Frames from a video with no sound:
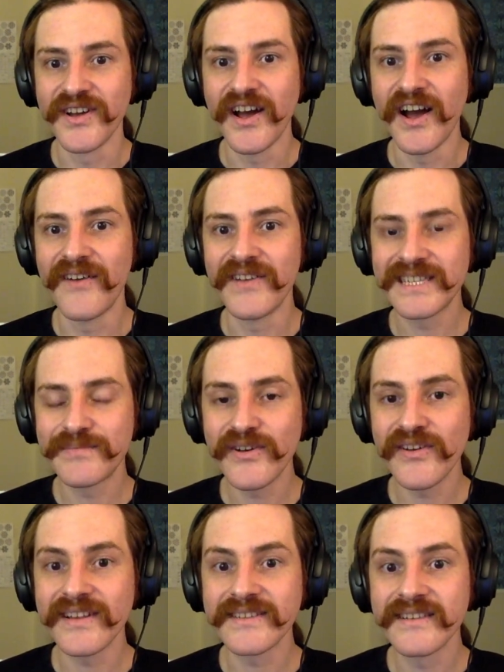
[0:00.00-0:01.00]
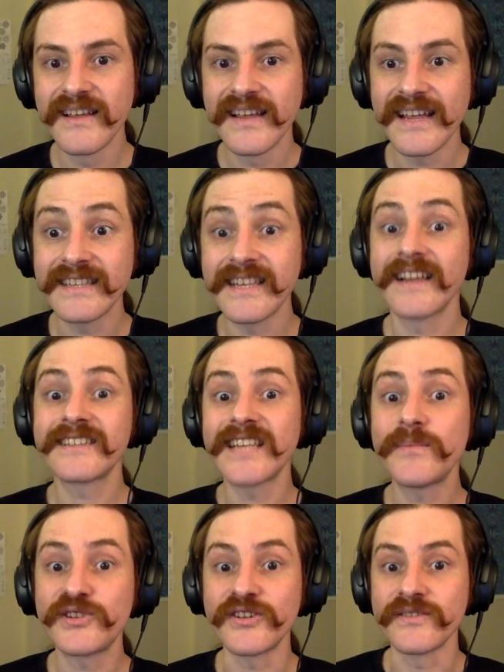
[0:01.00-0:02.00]
of experience is an
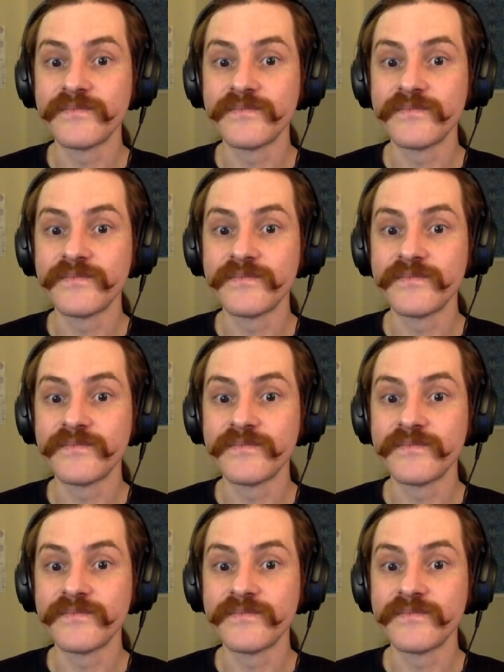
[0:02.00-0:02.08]
exception.